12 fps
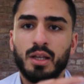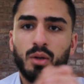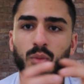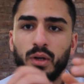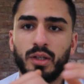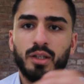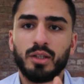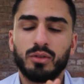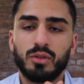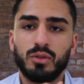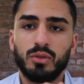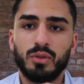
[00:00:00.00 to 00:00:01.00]
what you need
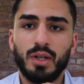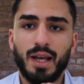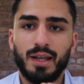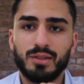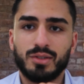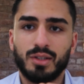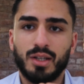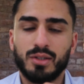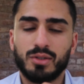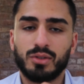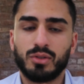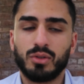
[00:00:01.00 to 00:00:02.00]
to do next
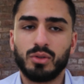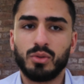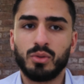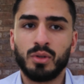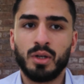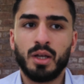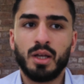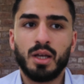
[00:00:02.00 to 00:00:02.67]
is to